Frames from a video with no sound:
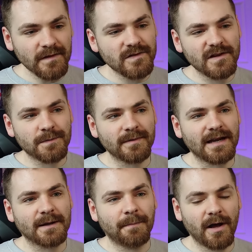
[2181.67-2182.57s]
So there's probably
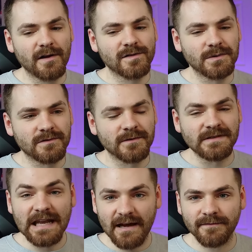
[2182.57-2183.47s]
like a personal sort
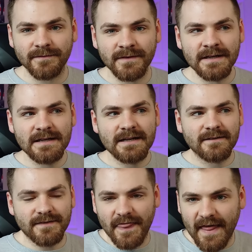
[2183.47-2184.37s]
of love
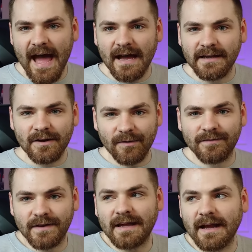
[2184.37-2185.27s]
for that, you know,
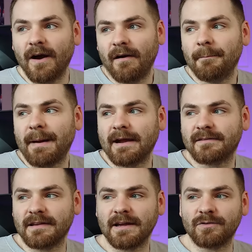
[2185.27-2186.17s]
for like, oh, I'm
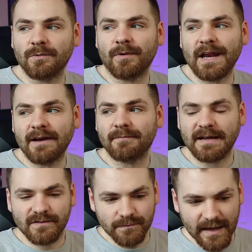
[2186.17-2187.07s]
back to like doing what I love, I'm
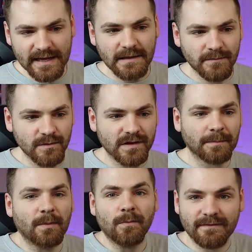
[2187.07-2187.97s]
back to making
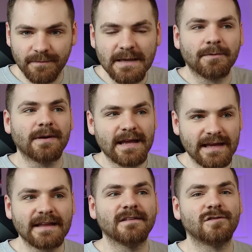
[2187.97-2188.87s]
music, but with people
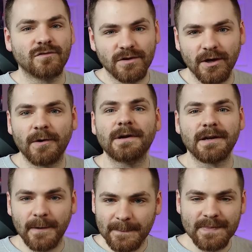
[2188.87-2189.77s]
here in this studio,
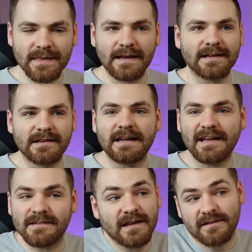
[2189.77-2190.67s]
you know, and like
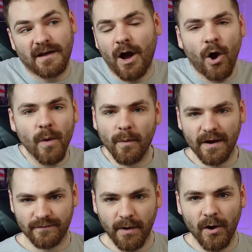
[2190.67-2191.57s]
it's her home
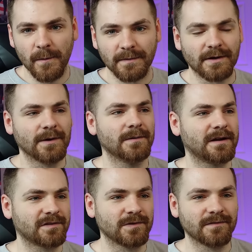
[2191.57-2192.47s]
away from home, you know,
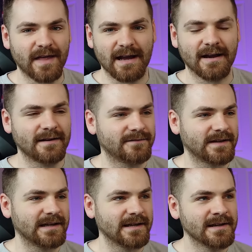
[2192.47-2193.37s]
like sort of that kind of
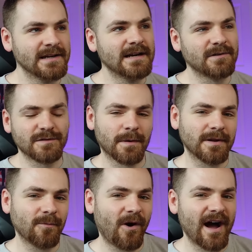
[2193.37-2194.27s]
feeling, which is
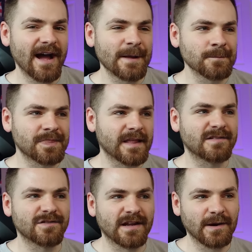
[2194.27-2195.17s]
probably why
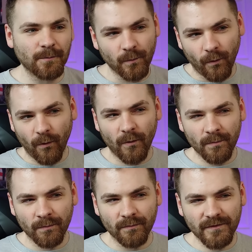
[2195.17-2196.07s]
there's such like a
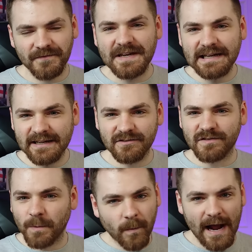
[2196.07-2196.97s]
warm feeling
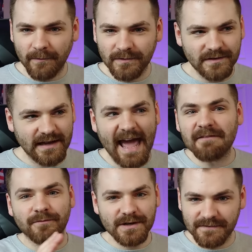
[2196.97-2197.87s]
just around
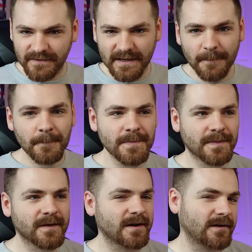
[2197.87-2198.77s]
everything.
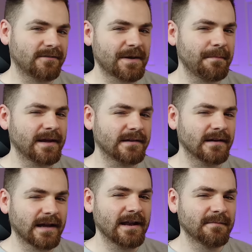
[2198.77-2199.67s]
I don't know if that
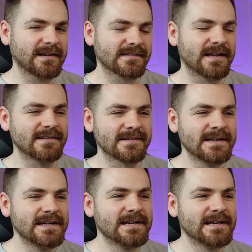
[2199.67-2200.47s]
makes sense.